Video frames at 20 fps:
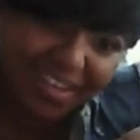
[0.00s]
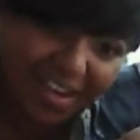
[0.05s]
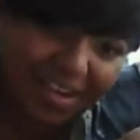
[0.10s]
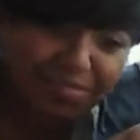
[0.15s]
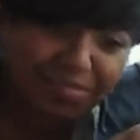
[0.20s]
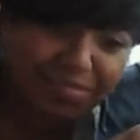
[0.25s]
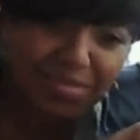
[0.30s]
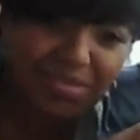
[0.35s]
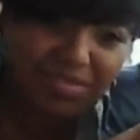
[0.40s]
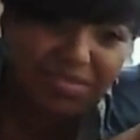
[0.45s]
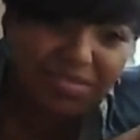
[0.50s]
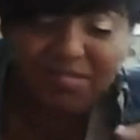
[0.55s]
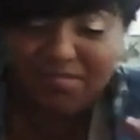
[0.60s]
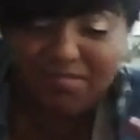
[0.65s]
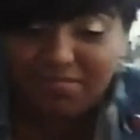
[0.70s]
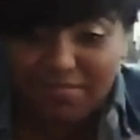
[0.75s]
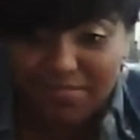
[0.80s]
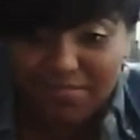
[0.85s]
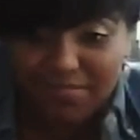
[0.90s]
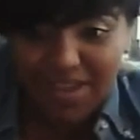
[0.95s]
times,
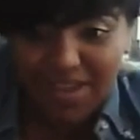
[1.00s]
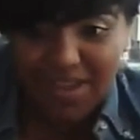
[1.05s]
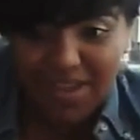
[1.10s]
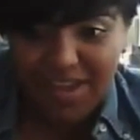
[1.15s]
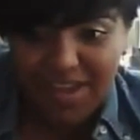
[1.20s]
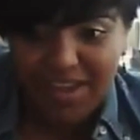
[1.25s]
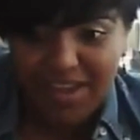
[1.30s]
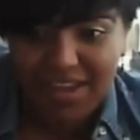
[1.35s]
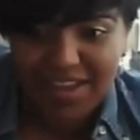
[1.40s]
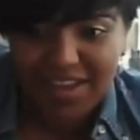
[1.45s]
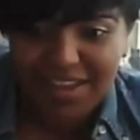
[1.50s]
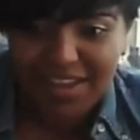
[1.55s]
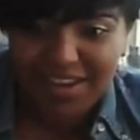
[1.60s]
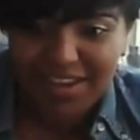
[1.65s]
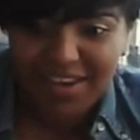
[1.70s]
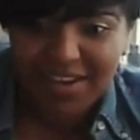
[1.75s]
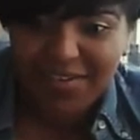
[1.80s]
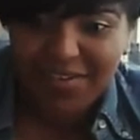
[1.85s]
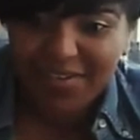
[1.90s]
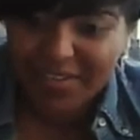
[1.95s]
you
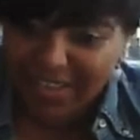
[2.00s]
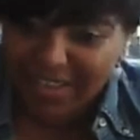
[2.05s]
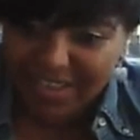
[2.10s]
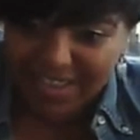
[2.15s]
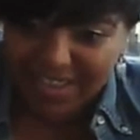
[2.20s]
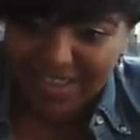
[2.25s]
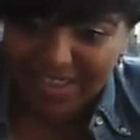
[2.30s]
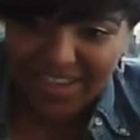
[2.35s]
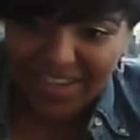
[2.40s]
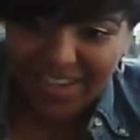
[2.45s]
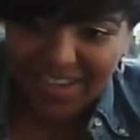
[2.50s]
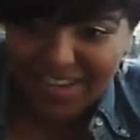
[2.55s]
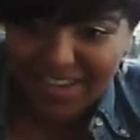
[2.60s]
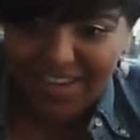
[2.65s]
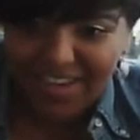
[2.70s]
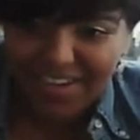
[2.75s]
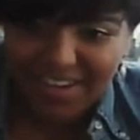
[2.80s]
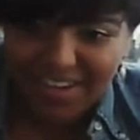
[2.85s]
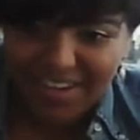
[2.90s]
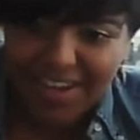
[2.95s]
know,
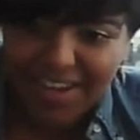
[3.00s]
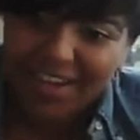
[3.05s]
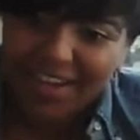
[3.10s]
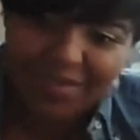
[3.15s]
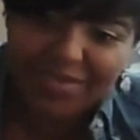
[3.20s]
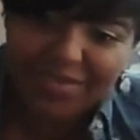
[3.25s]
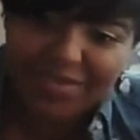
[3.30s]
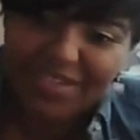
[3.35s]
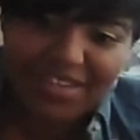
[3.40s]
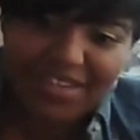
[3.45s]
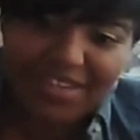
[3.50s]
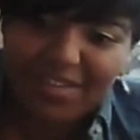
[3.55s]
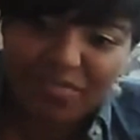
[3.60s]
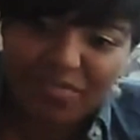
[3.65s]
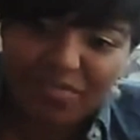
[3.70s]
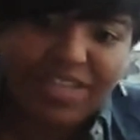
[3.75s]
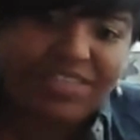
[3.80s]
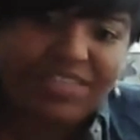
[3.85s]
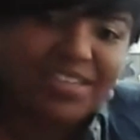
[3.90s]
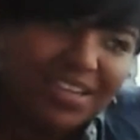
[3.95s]
that it was a
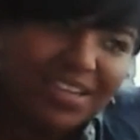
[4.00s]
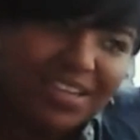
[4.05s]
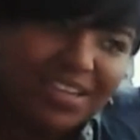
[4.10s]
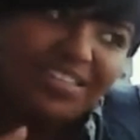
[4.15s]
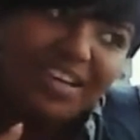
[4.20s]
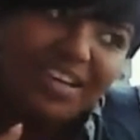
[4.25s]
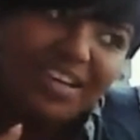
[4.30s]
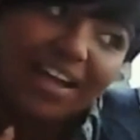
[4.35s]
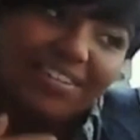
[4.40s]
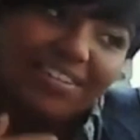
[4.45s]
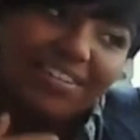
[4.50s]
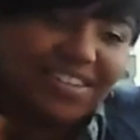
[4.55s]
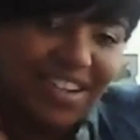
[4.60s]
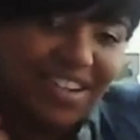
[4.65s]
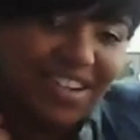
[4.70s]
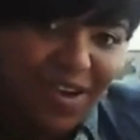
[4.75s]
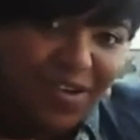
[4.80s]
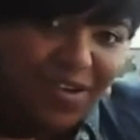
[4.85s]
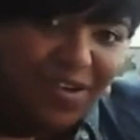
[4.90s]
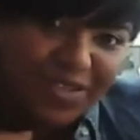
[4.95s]
reason that she
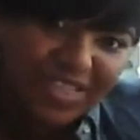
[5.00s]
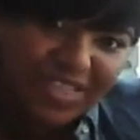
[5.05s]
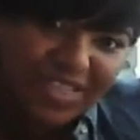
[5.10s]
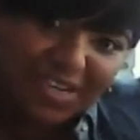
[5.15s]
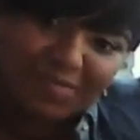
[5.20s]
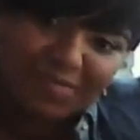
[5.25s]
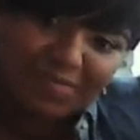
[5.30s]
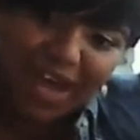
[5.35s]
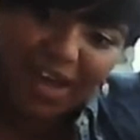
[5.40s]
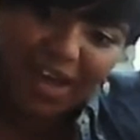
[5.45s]
actually knows me.